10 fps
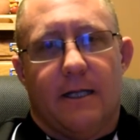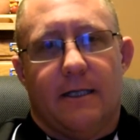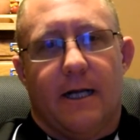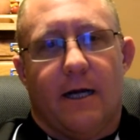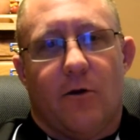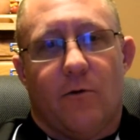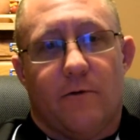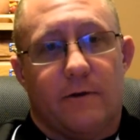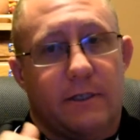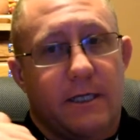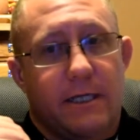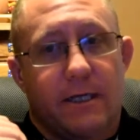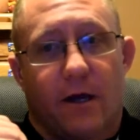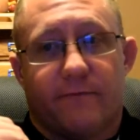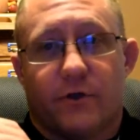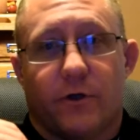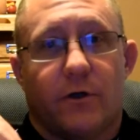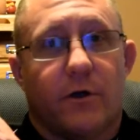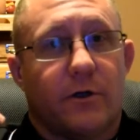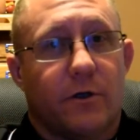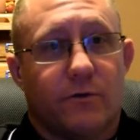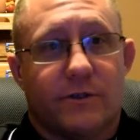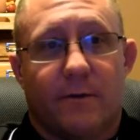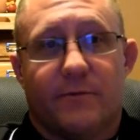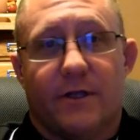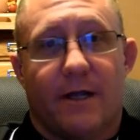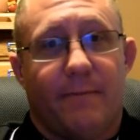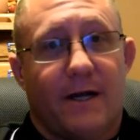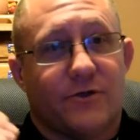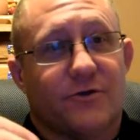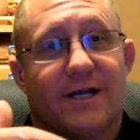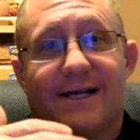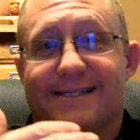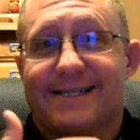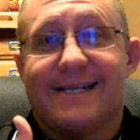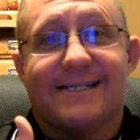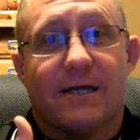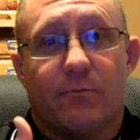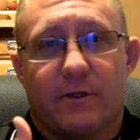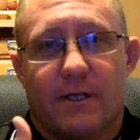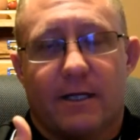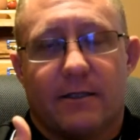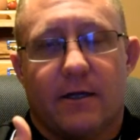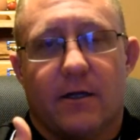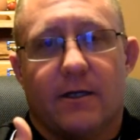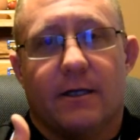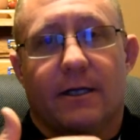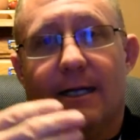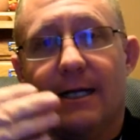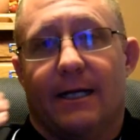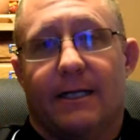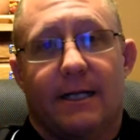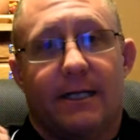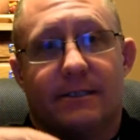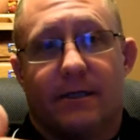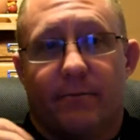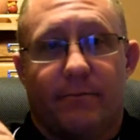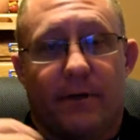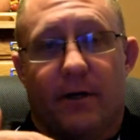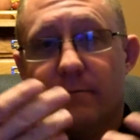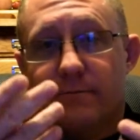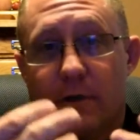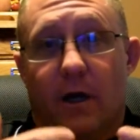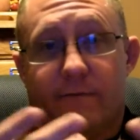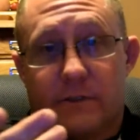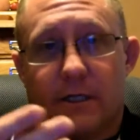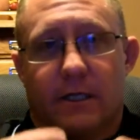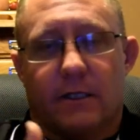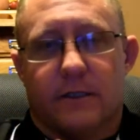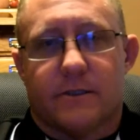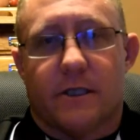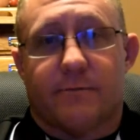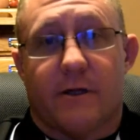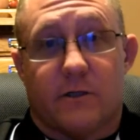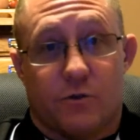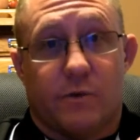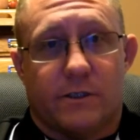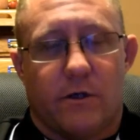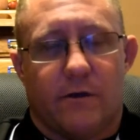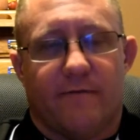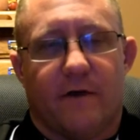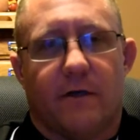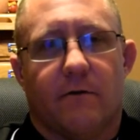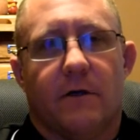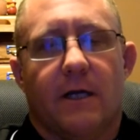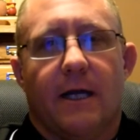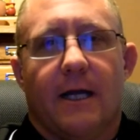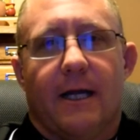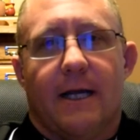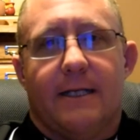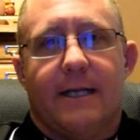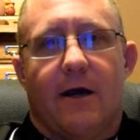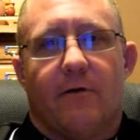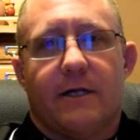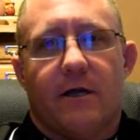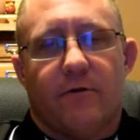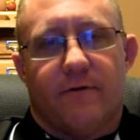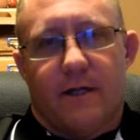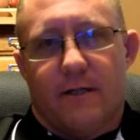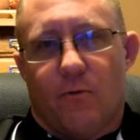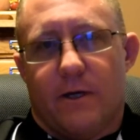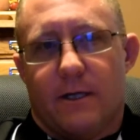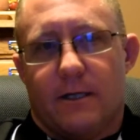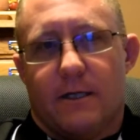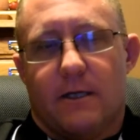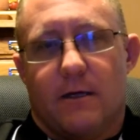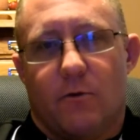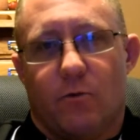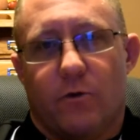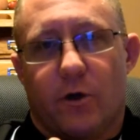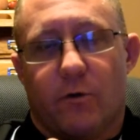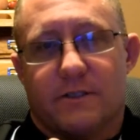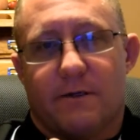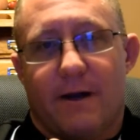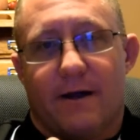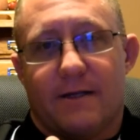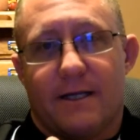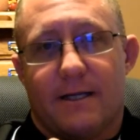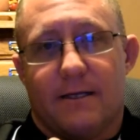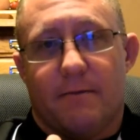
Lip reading: Now the officer goes up to that passenger side, sees him with that gun, and ends up obviously killing the suspect, as we saw in the video. Now, the other thing that we will notice about the